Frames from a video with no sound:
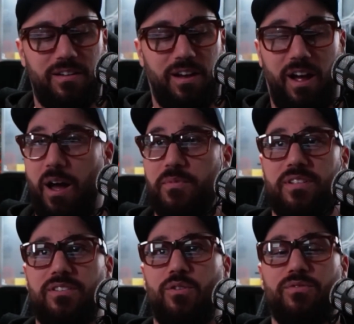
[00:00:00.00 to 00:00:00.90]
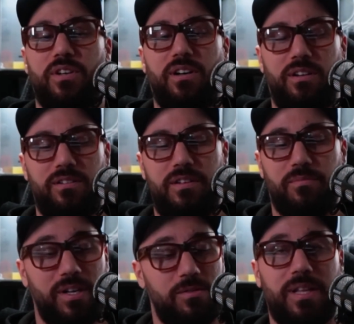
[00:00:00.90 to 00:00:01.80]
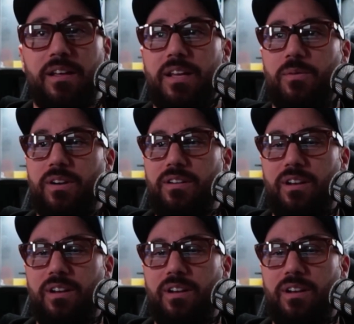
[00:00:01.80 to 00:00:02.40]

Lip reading: I'm just overall impressed with how they were.